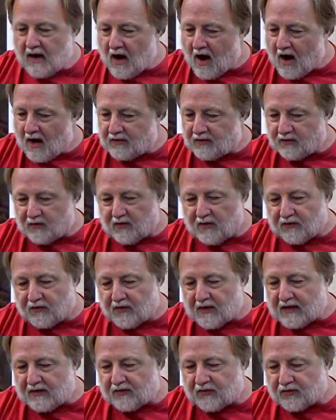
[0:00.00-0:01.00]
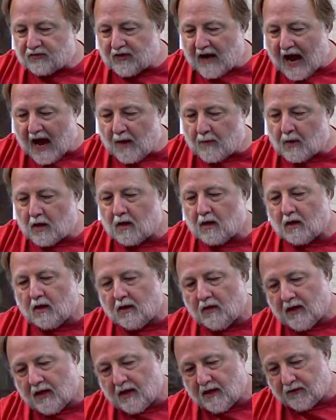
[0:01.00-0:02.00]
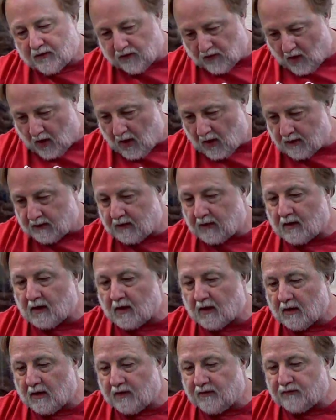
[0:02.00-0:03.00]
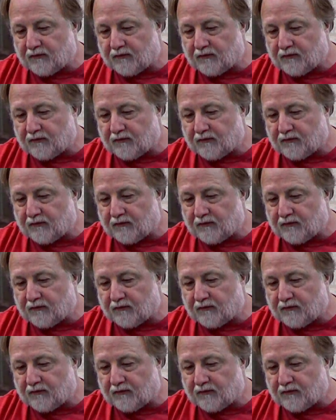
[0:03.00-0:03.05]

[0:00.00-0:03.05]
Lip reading: orchards that shower their dawn-colored